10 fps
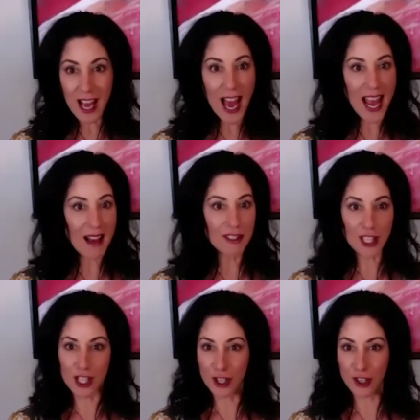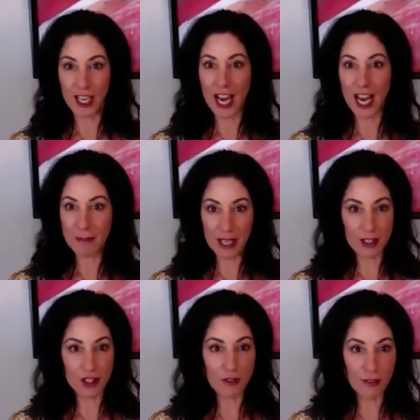I have security. I'm going
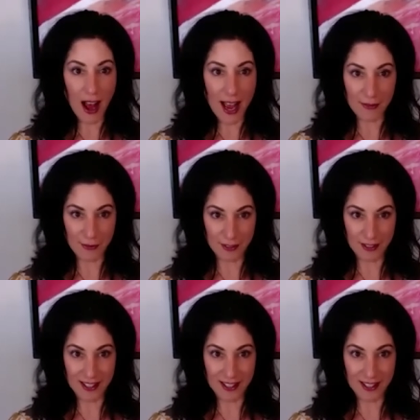to survive.